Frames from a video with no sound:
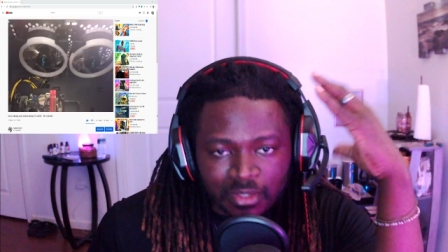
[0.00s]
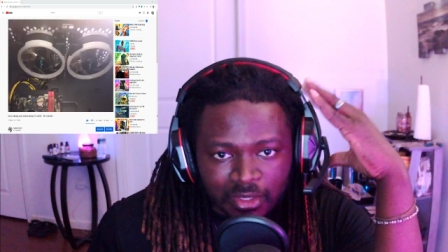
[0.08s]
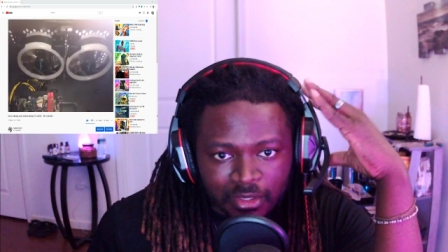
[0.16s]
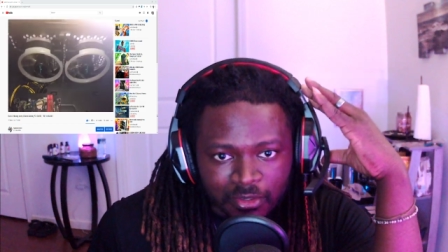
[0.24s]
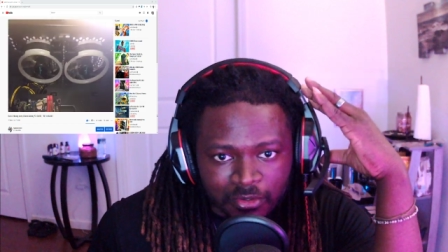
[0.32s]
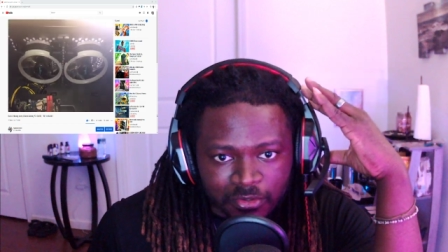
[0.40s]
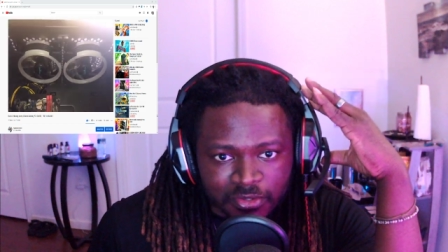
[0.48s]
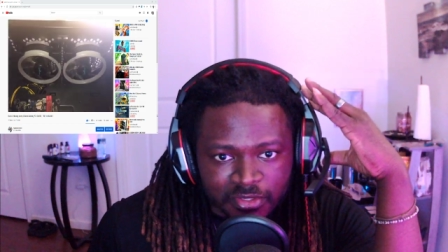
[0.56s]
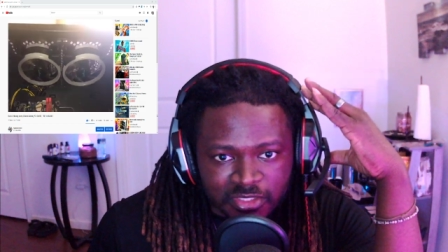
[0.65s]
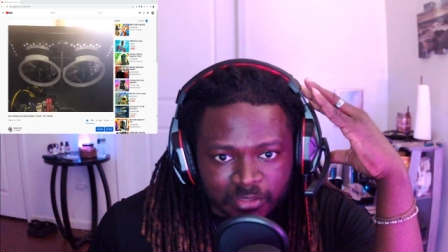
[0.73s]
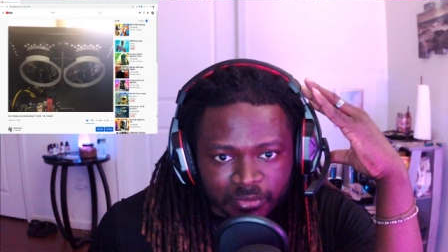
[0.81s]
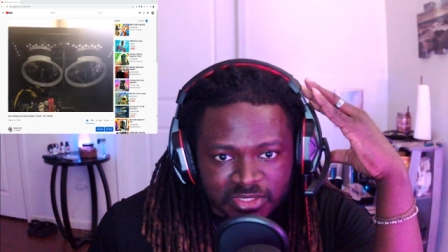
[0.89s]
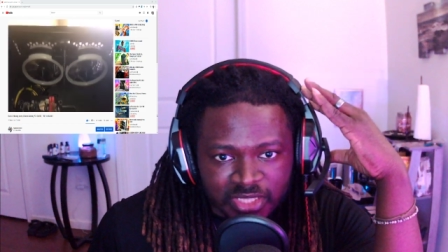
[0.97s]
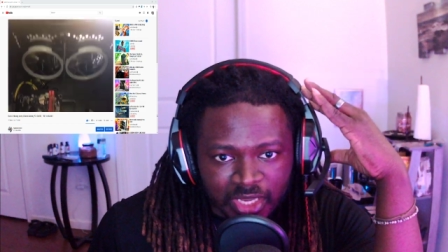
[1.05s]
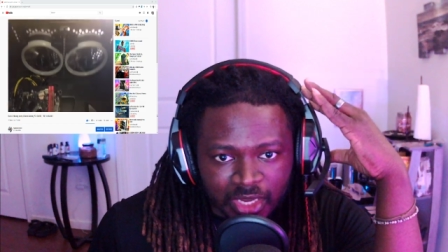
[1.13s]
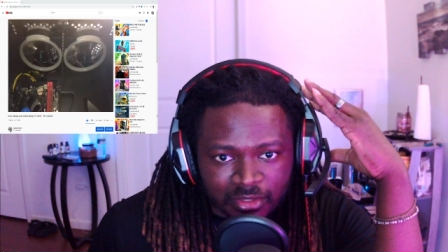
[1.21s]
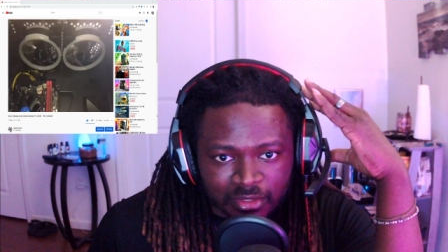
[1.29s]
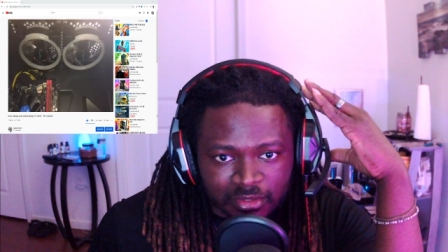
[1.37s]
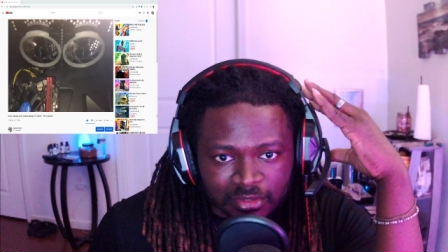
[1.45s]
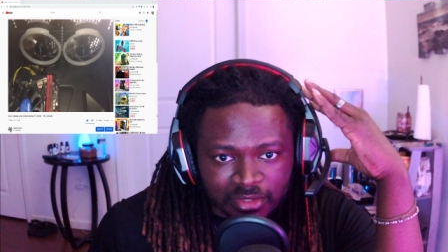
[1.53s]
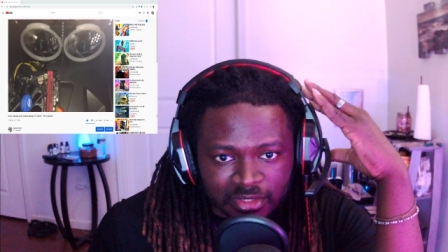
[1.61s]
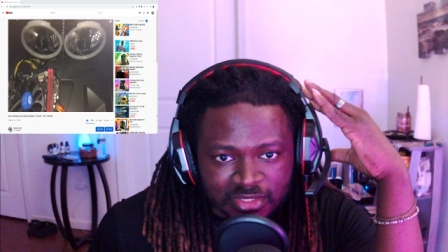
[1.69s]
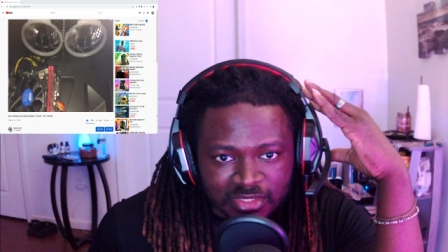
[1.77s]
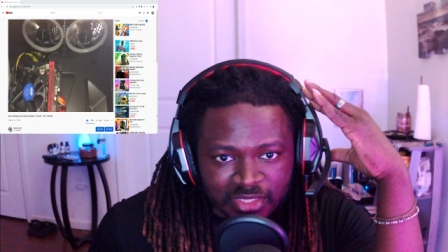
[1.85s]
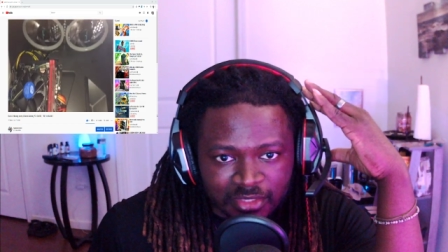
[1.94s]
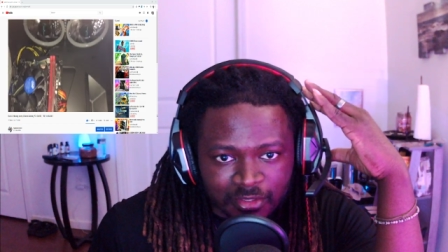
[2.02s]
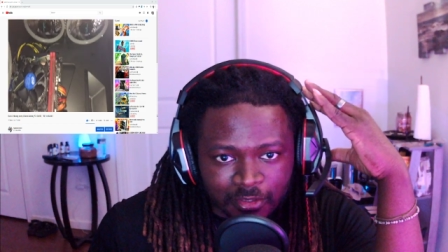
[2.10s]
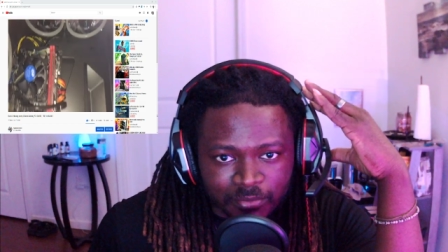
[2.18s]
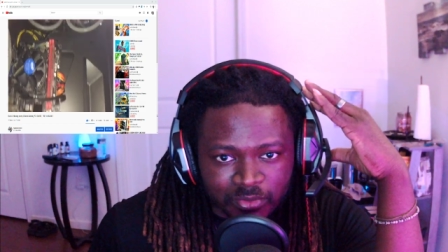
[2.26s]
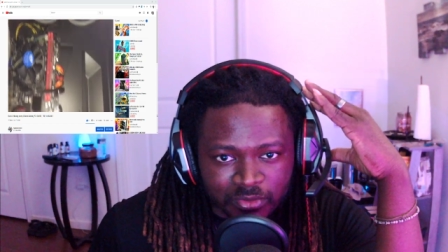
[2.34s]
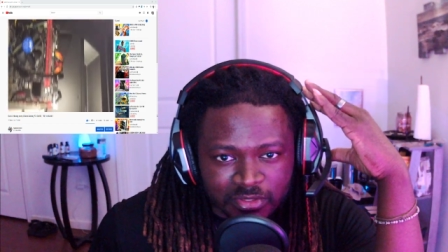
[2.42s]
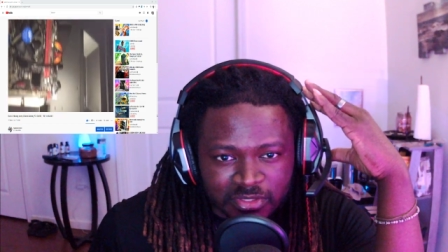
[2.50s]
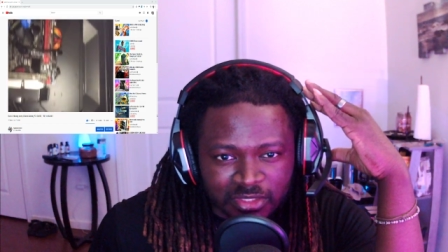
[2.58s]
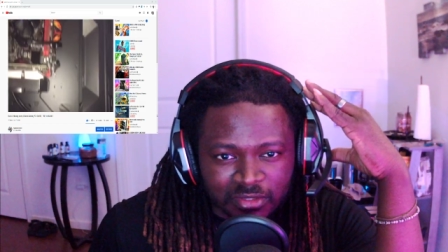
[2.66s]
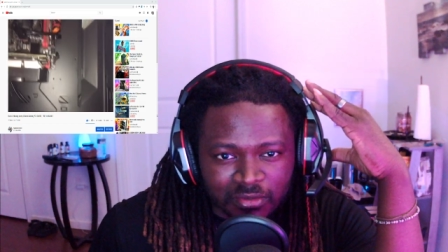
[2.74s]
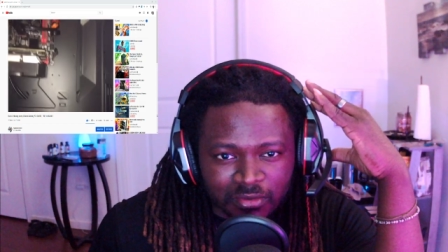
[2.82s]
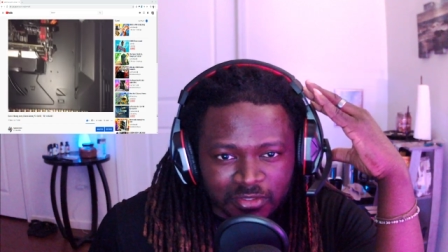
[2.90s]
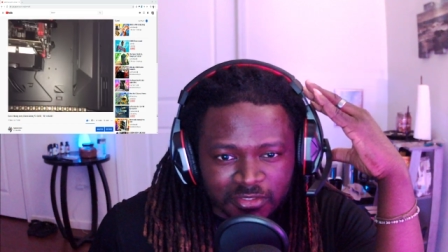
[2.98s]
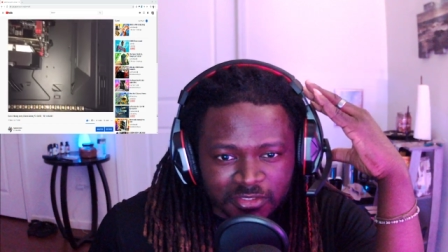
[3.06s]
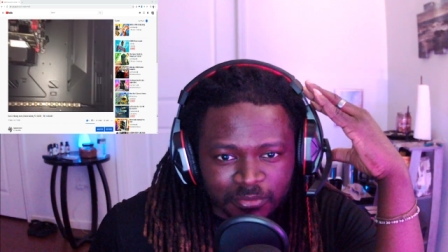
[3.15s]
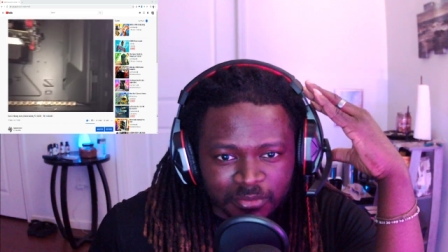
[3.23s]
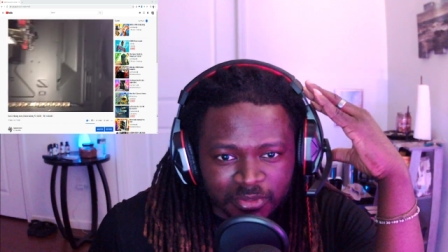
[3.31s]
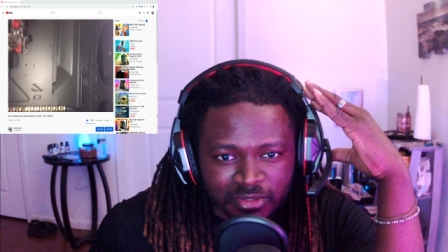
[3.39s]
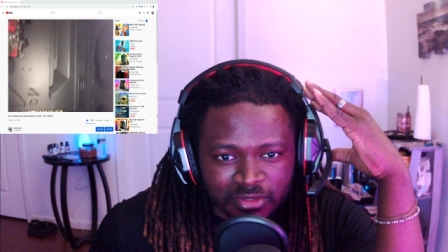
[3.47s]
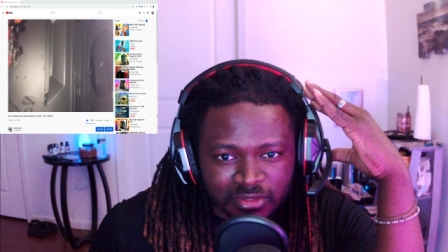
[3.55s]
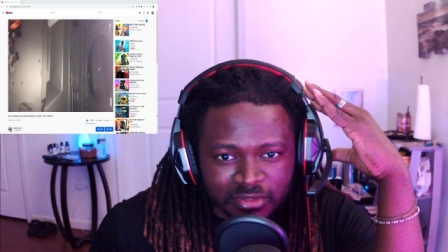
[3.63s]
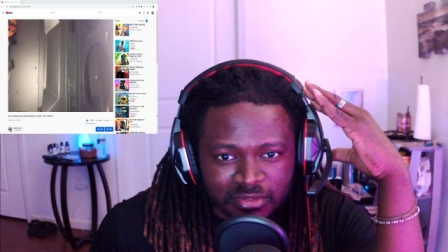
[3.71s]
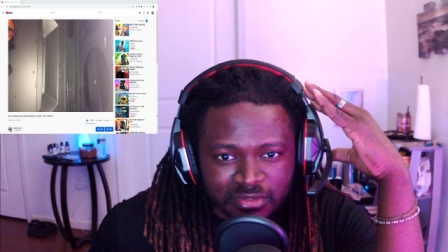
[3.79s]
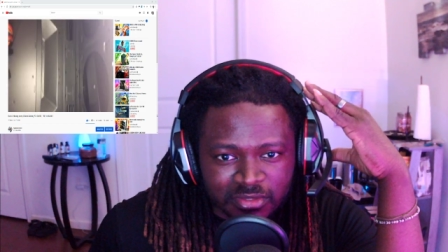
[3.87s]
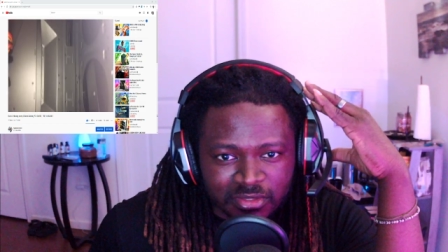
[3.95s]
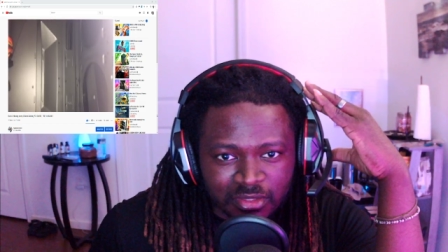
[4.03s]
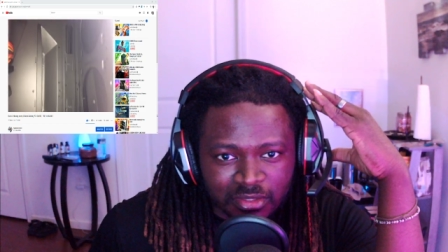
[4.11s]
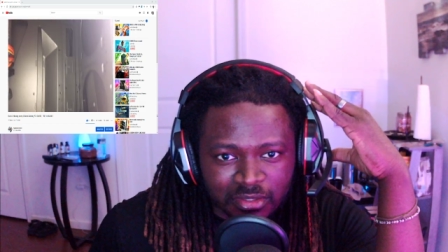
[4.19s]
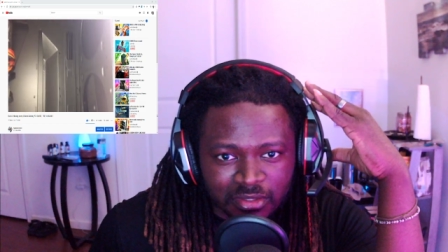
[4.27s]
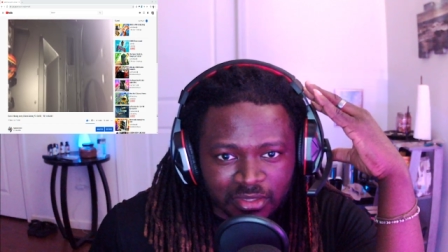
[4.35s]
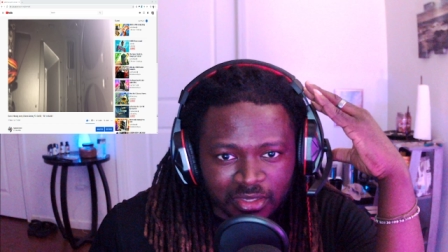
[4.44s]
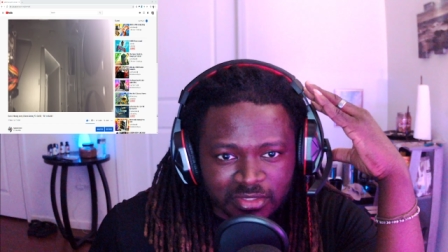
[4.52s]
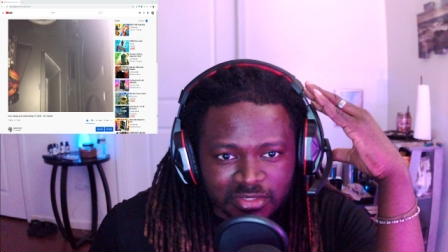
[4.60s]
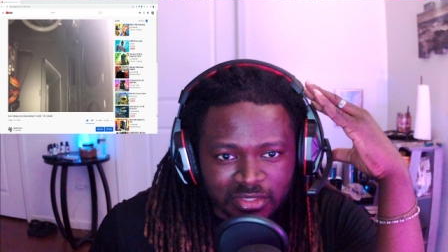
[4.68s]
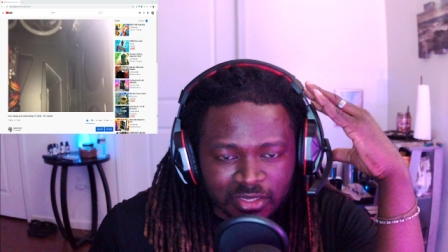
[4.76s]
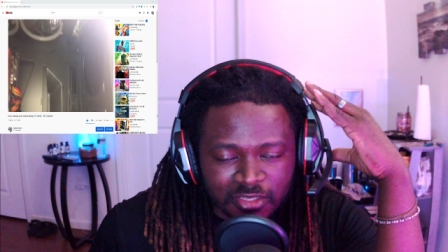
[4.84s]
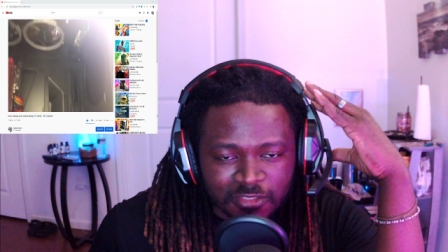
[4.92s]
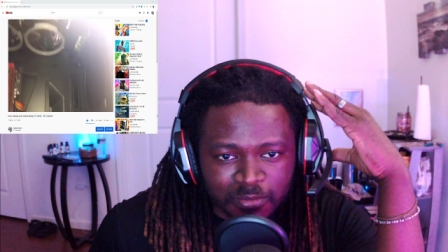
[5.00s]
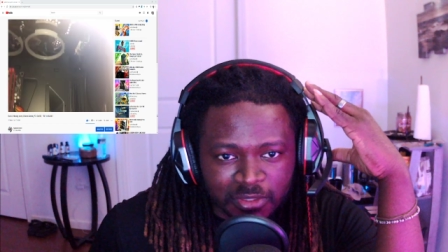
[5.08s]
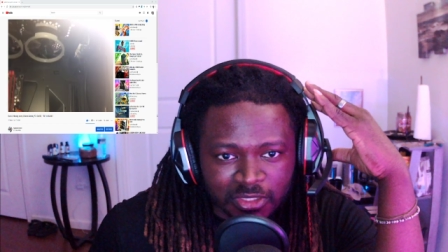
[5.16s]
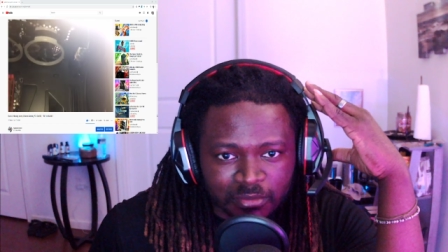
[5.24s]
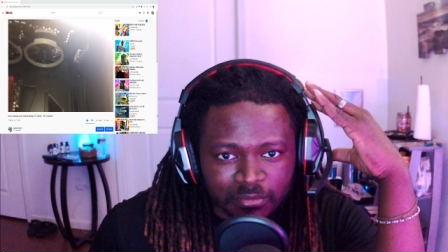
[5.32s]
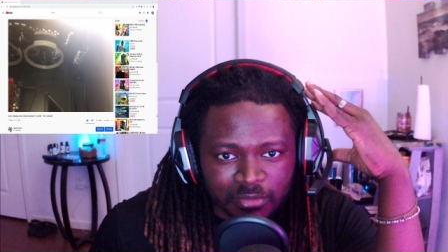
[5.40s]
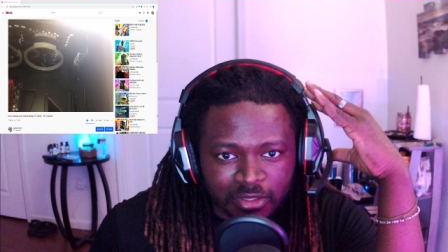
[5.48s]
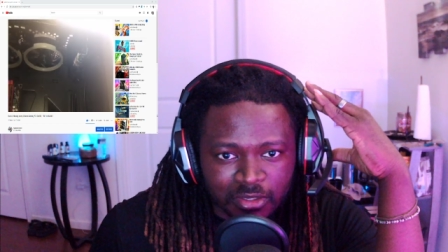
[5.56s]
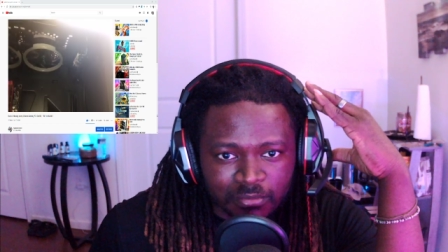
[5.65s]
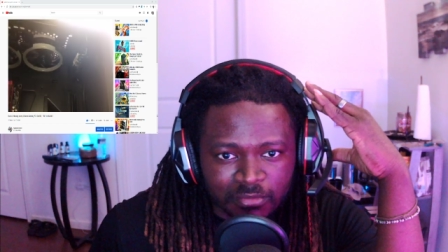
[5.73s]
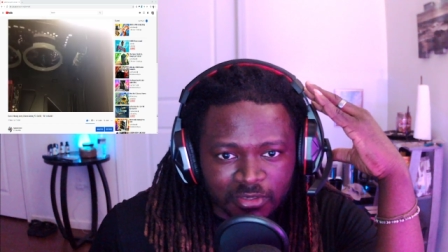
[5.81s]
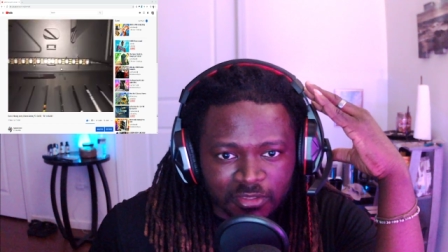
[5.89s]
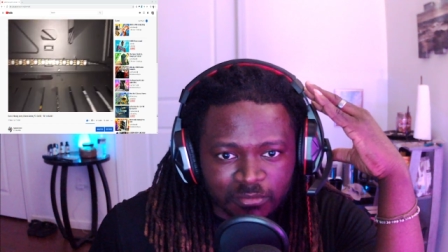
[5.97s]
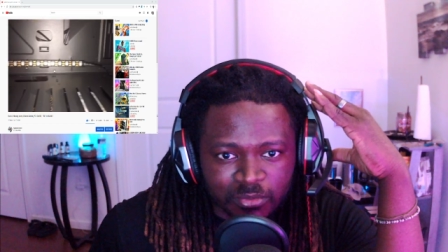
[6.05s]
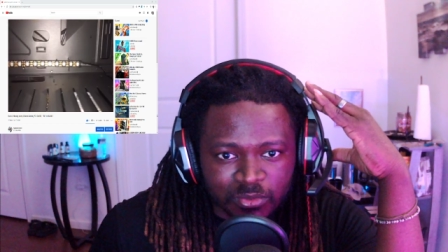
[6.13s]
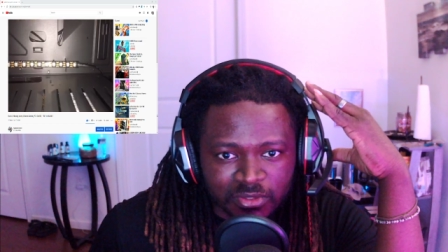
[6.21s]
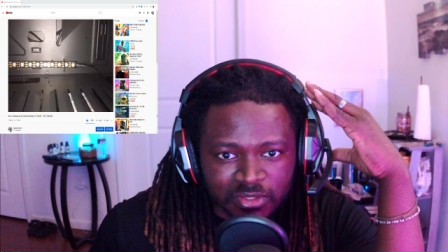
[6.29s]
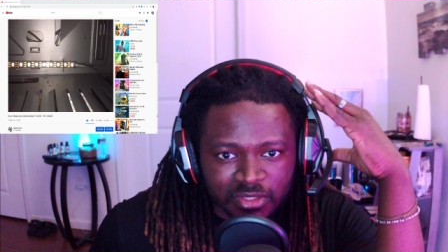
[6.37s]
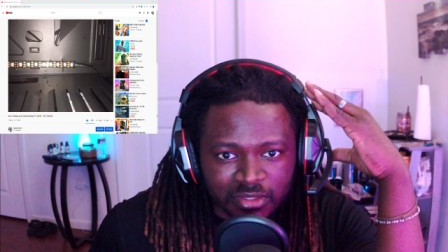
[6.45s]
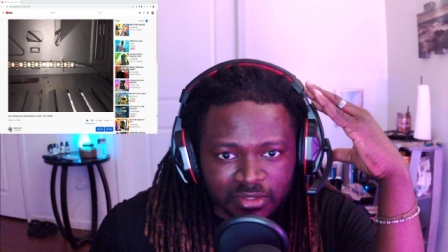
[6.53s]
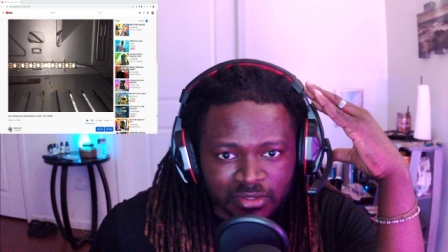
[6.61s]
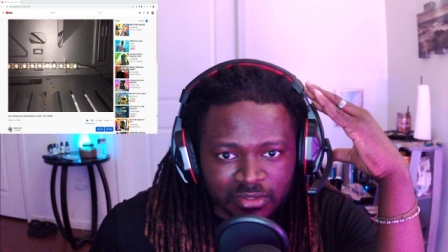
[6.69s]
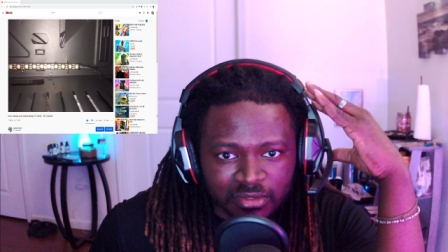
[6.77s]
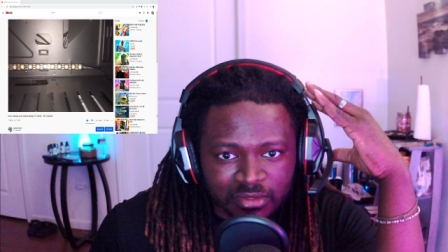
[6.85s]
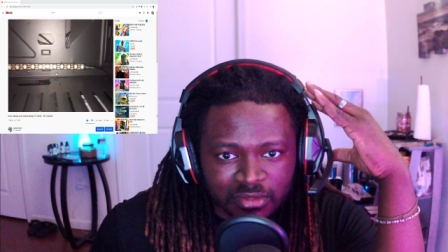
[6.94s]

Here you can see me taking a look inside the computer, seeing the RGB. You see the ATX mini uh, motherboard there.